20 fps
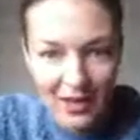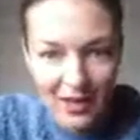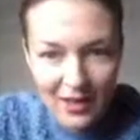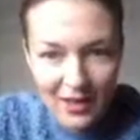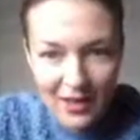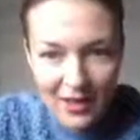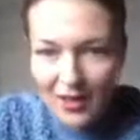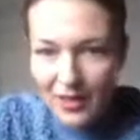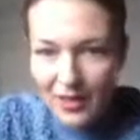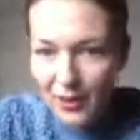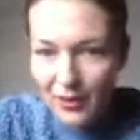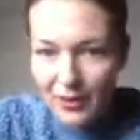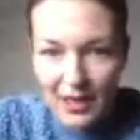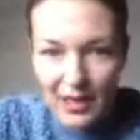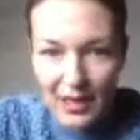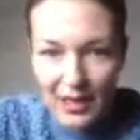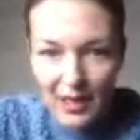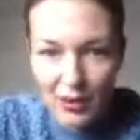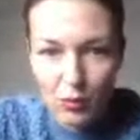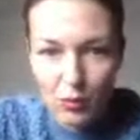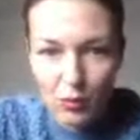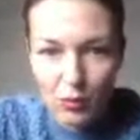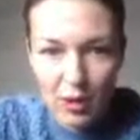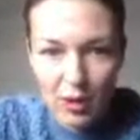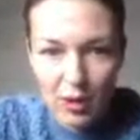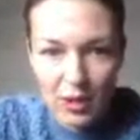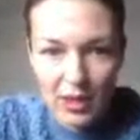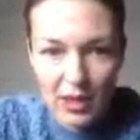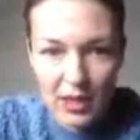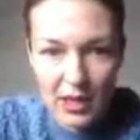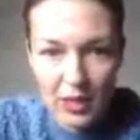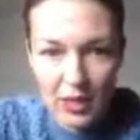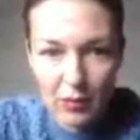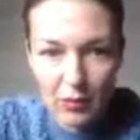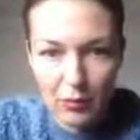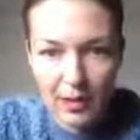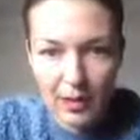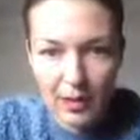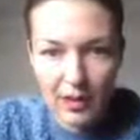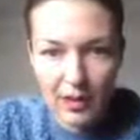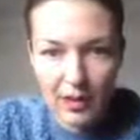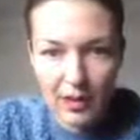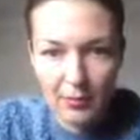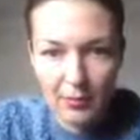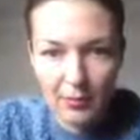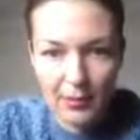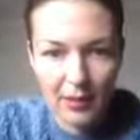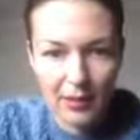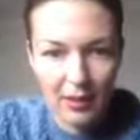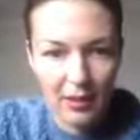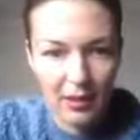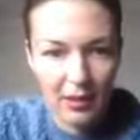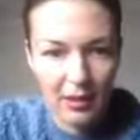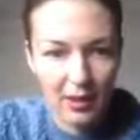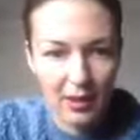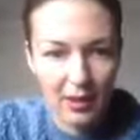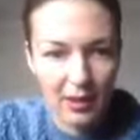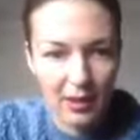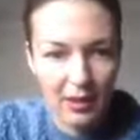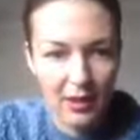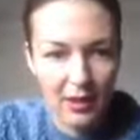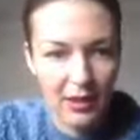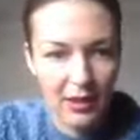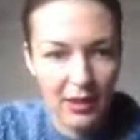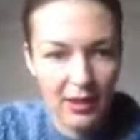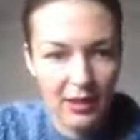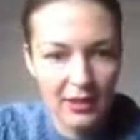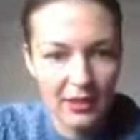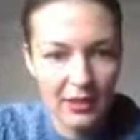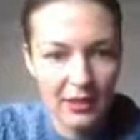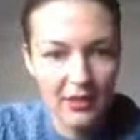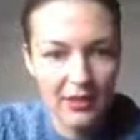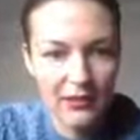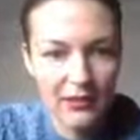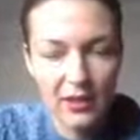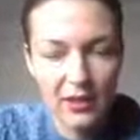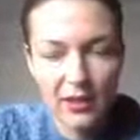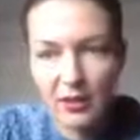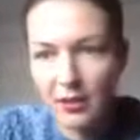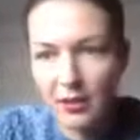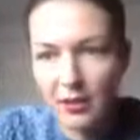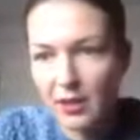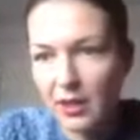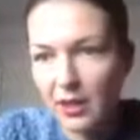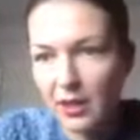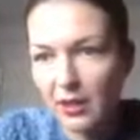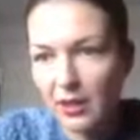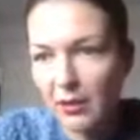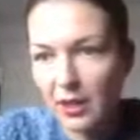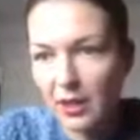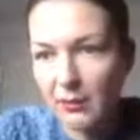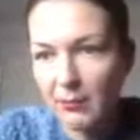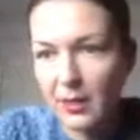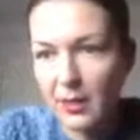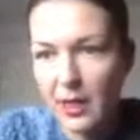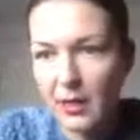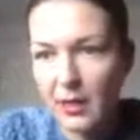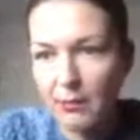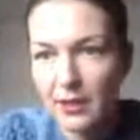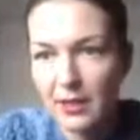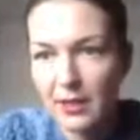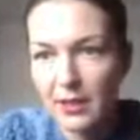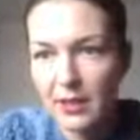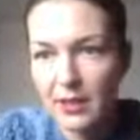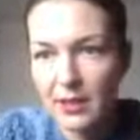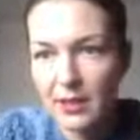Okay, watch how we help her. Okay, this is the video here you can play. Please do